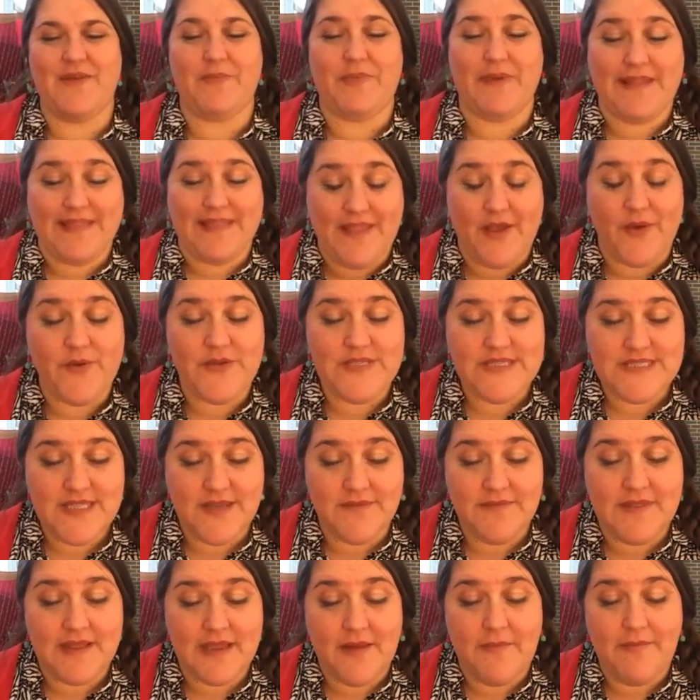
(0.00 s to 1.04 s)
but there was
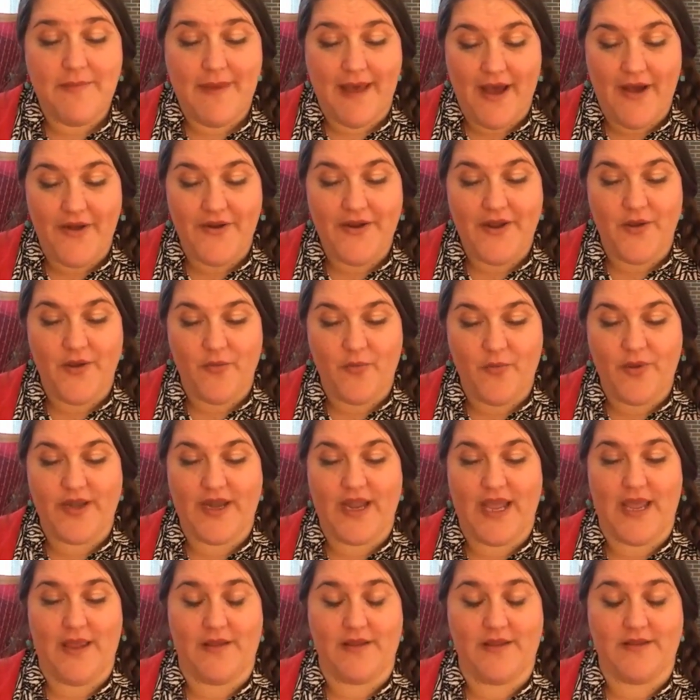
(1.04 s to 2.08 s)
something about it when
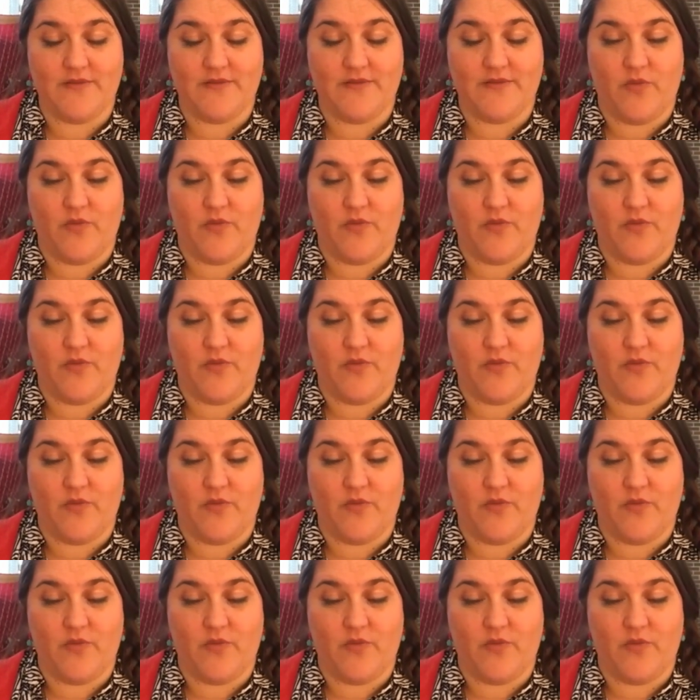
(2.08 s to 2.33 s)
I